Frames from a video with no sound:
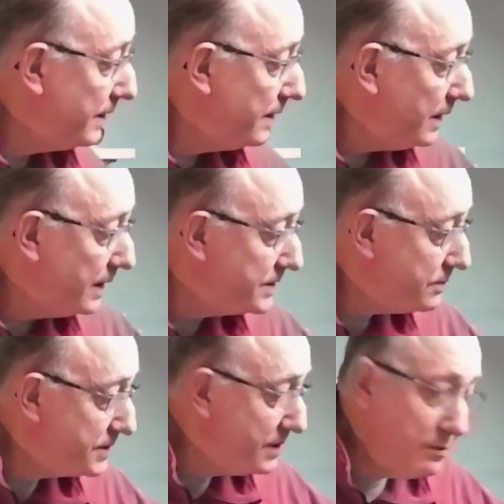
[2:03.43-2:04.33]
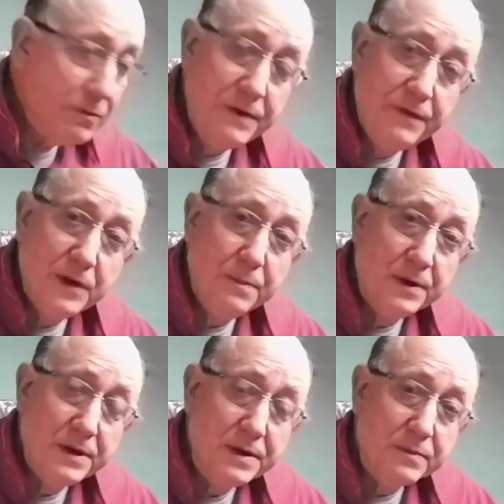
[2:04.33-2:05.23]
There's also a reverb on
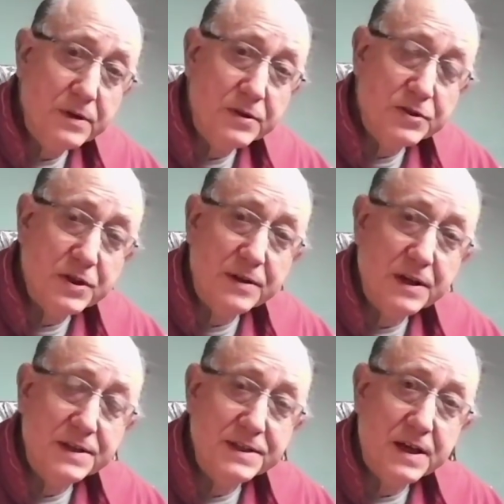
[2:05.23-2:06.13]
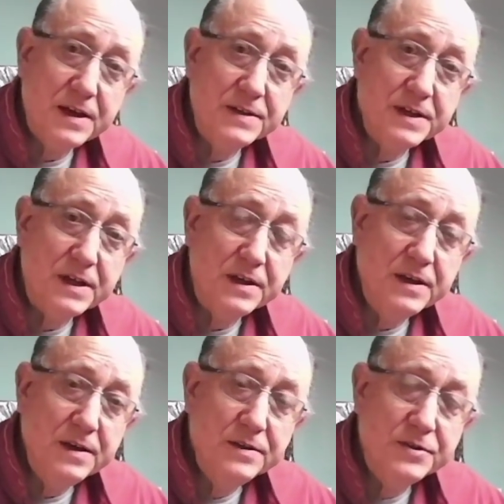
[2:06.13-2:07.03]
it, which they say is a
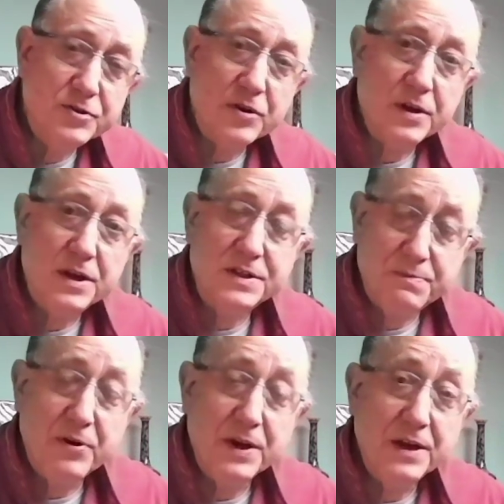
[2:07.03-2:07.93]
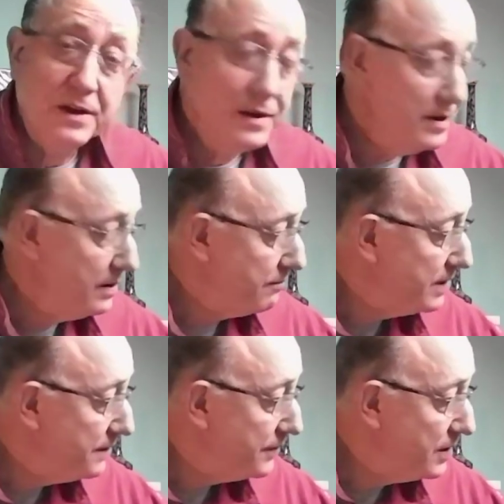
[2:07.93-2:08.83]
spring
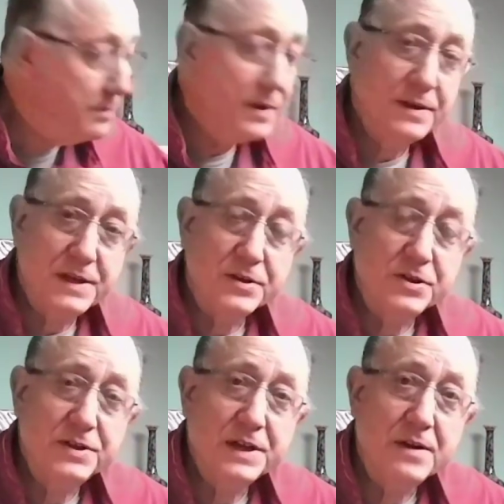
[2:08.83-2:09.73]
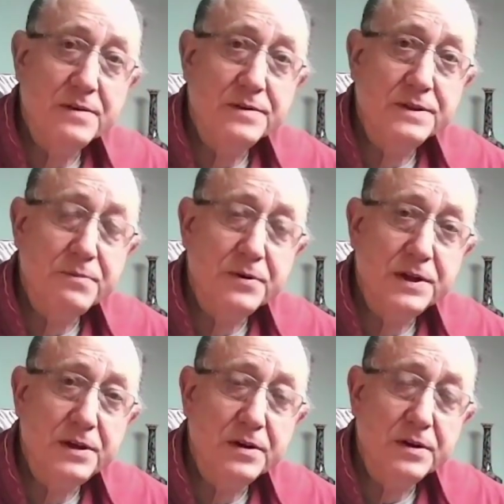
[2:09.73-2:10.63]
reverb. It actually sounds pretty
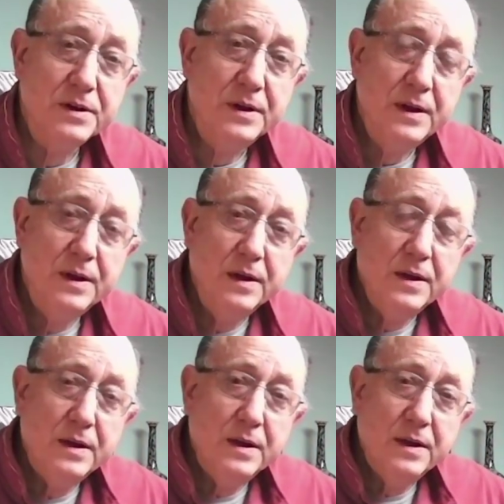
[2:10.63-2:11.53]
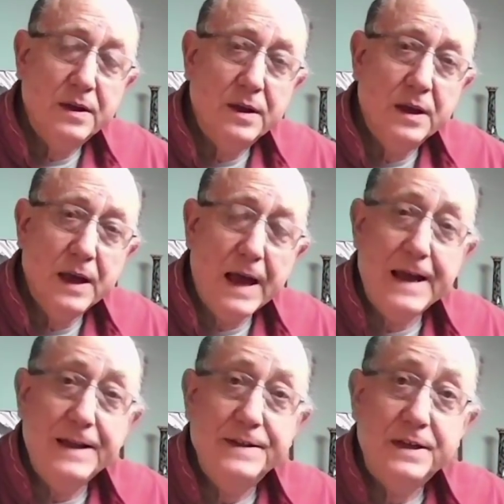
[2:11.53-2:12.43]
good.
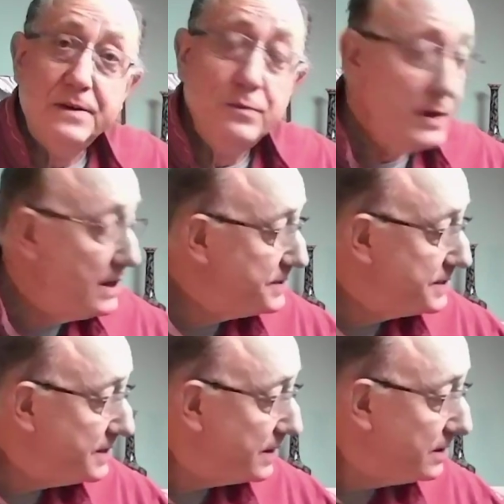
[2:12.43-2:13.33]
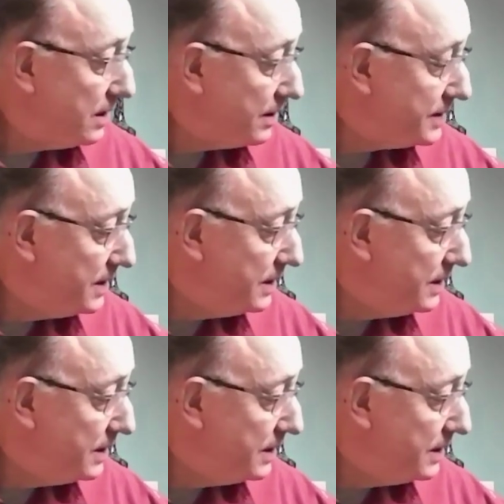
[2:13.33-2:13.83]
And what else has it got?